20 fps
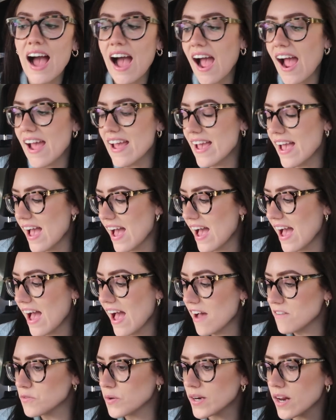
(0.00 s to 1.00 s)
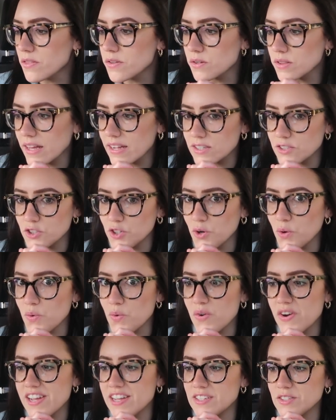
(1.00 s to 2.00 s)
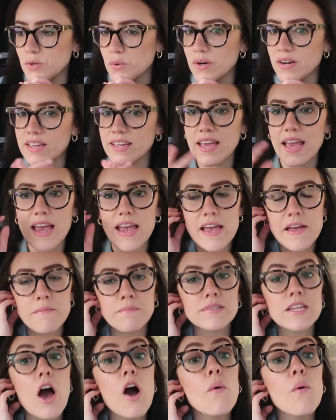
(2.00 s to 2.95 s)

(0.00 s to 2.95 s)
I have, what other like toys or games?